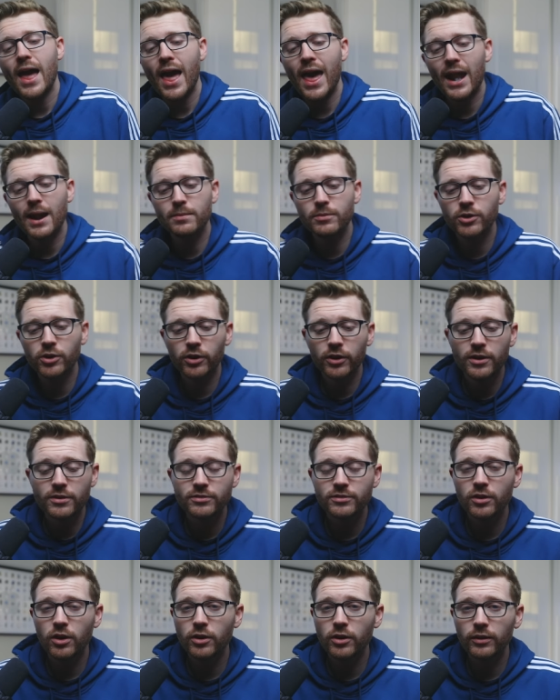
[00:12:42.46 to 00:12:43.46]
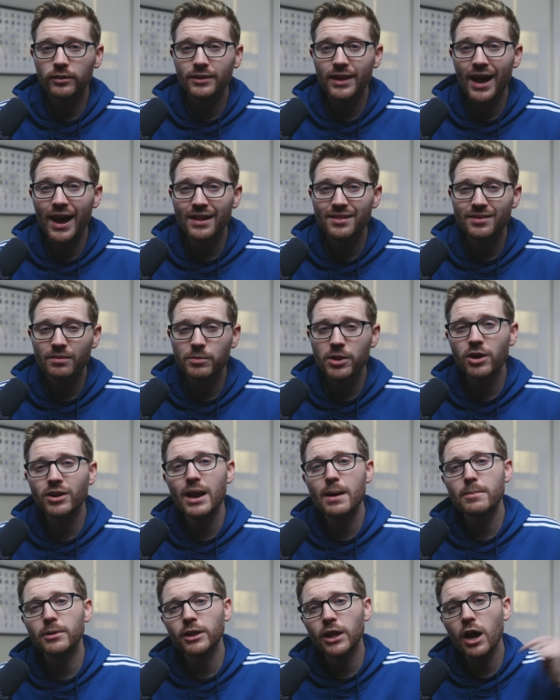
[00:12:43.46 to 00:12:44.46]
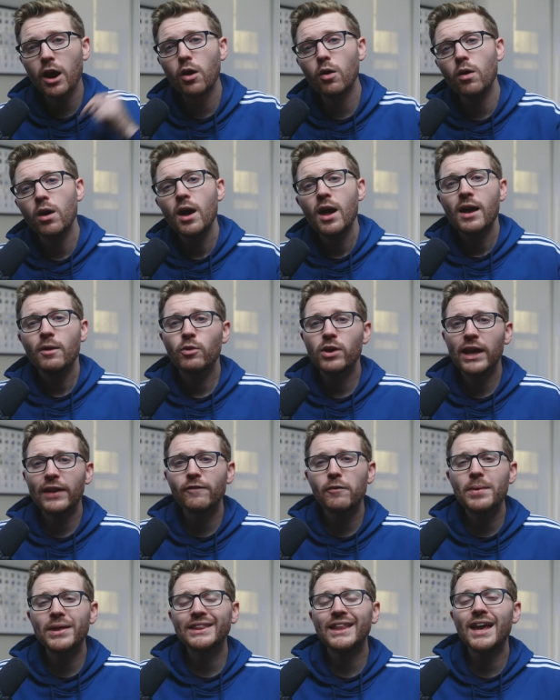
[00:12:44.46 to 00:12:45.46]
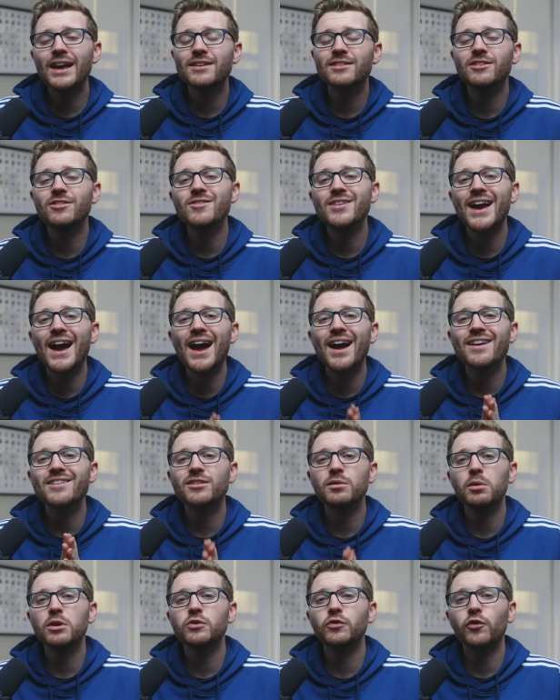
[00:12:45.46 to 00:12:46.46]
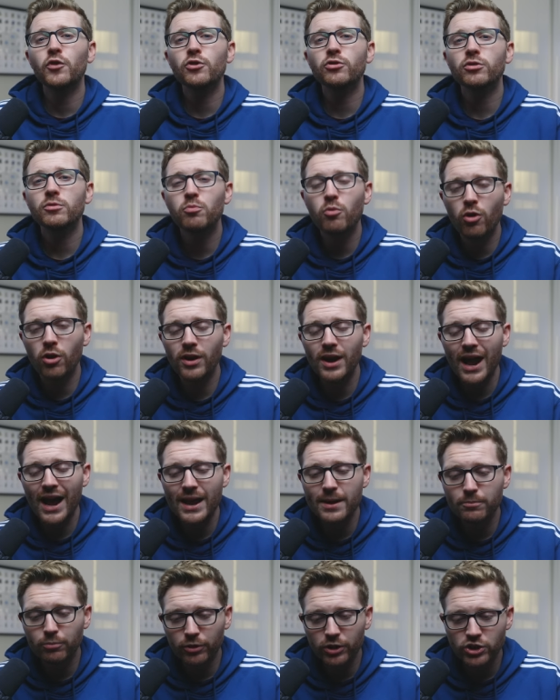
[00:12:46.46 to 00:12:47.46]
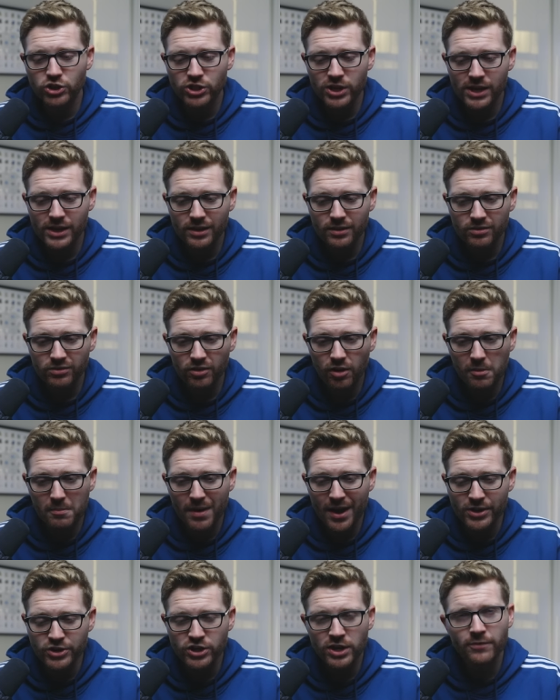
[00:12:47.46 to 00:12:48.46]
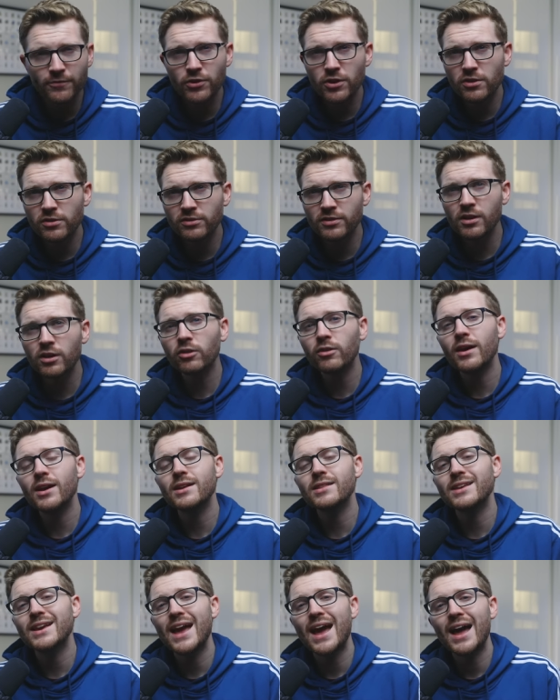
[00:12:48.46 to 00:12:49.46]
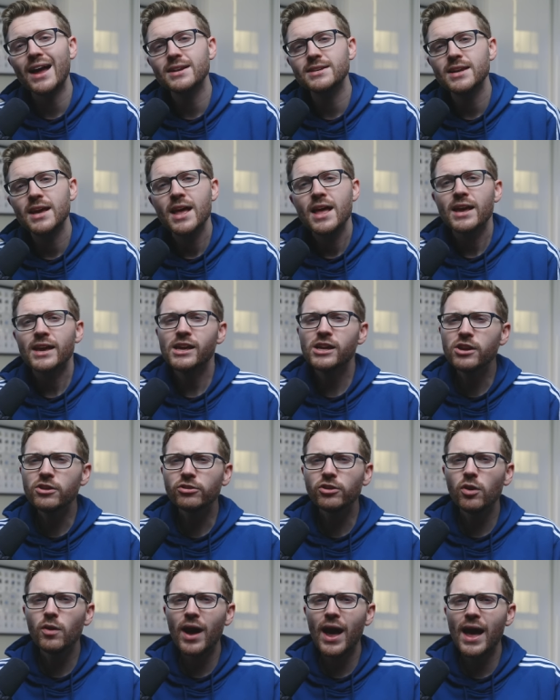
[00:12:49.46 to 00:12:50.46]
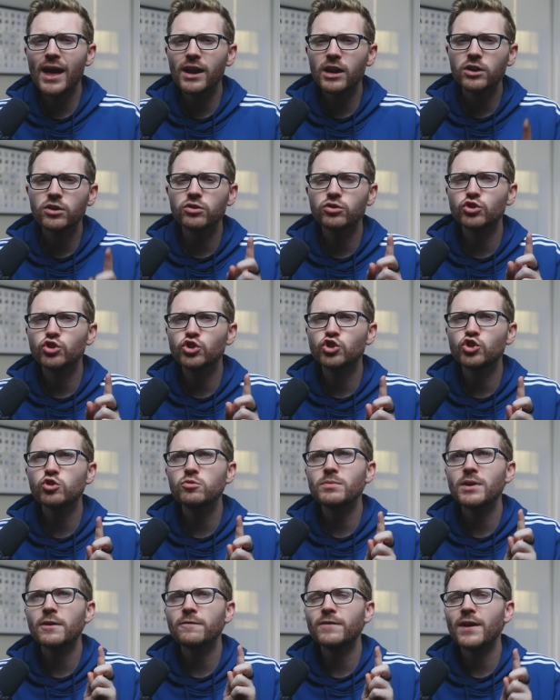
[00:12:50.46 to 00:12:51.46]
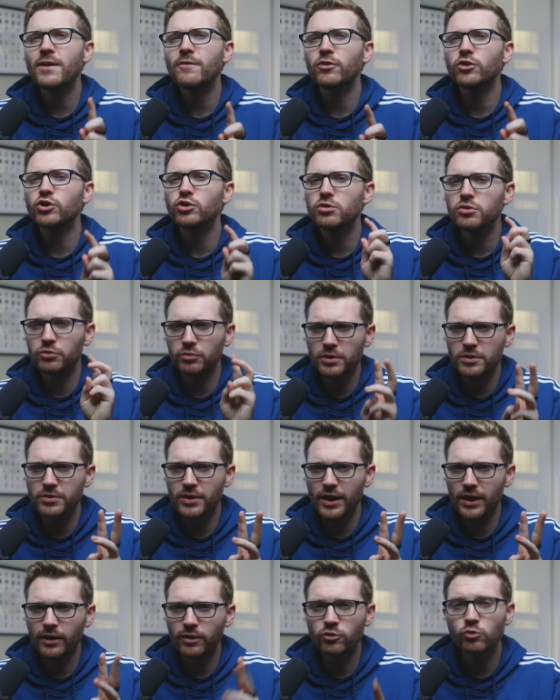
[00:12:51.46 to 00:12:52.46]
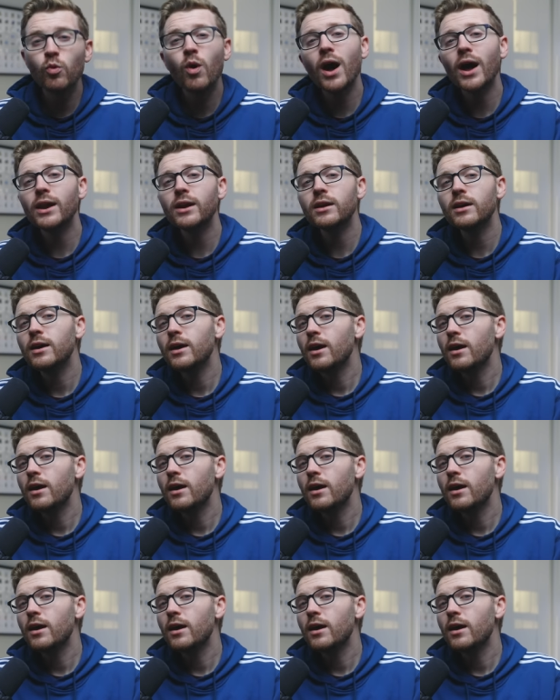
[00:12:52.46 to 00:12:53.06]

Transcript: And I'm curious to know your thoughts. Let me know down below. I want to give a big thanks to you guys so much for your support. I appreciate you so much. And if you stuck around to the end, can you just go ahead and do me a favor and do three things? One,